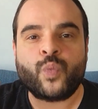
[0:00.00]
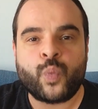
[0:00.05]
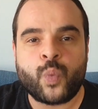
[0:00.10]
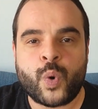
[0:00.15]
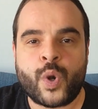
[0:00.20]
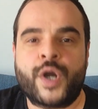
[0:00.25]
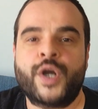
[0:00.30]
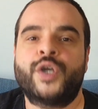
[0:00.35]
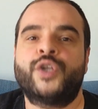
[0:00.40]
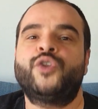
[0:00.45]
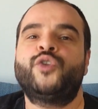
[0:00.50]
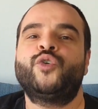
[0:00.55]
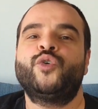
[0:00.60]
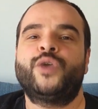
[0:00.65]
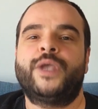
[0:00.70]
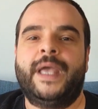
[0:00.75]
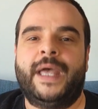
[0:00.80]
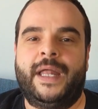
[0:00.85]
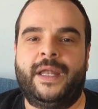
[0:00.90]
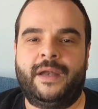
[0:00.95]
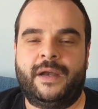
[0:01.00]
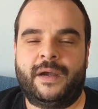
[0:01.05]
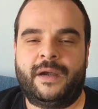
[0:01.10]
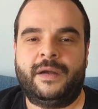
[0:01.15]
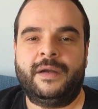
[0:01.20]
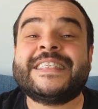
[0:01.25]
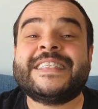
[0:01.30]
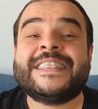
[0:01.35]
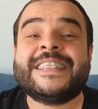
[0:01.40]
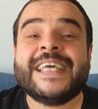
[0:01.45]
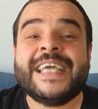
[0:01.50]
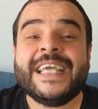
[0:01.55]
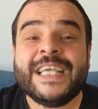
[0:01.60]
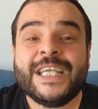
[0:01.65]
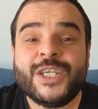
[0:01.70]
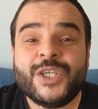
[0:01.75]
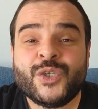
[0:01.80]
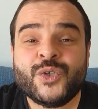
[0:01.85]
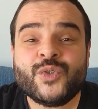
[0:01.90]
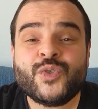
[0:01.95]
work together.
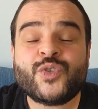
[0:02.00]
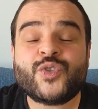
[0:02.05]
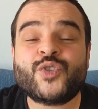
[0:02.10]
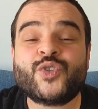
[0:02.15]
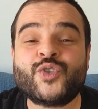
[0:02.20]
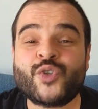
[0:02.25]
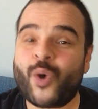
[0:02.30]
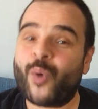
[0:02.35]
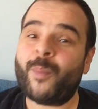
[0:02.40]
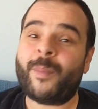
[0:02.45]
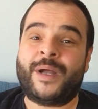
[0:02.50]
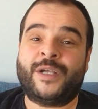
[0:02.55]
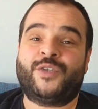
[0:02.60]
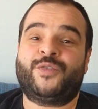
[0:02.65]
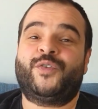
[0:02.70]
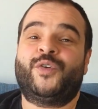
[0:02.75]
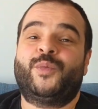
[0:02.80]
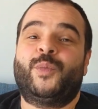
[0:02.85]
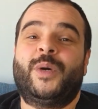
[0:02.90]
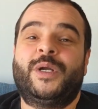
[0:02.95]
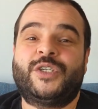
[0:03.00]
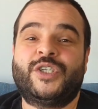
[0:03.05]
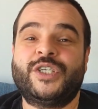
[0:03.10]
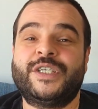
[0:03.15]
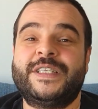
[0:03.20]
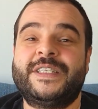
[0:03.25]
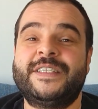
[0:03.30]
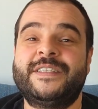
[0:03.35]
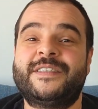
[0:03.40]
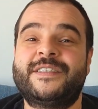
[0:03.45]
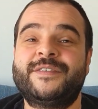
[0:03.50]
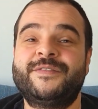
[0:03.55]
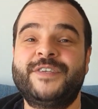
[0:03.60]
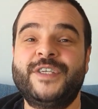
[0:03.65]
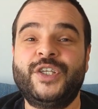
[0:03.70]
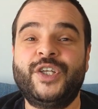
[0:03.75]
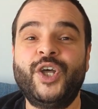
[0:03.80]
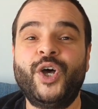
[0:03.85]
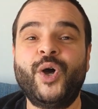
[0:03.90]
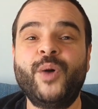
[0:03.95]
Thank you so much for watching this
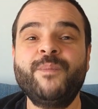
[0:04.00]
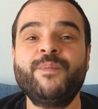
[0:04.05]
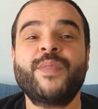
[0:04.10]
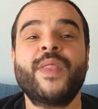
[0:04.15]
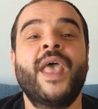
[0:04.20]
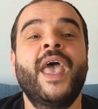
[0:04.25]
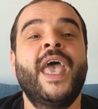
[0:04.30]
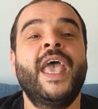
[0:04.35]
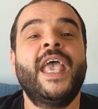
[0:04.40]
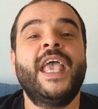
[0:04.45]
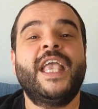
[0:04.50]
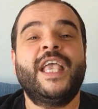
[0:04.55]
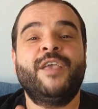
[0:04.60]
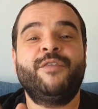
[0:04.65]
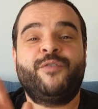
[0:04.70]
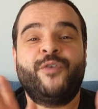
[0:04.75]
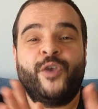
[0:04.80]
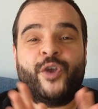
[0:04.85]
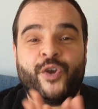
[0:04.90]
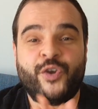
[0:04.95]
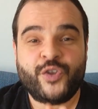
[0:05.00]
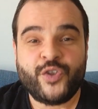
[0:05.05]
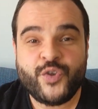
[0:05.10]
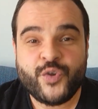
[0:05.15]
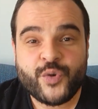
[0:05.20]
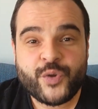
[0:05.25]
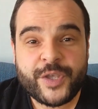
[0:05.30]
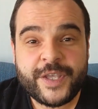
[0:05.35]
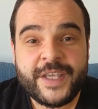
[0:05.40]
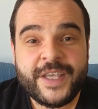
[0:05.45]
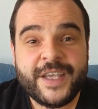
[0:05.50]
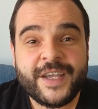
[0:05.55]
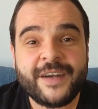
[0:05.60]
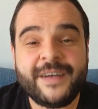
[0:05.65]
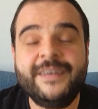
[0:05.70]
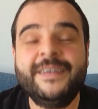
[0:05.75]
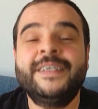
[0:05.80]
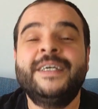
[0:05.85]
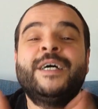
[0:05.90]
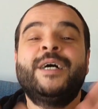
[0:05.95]
video. If you're new here,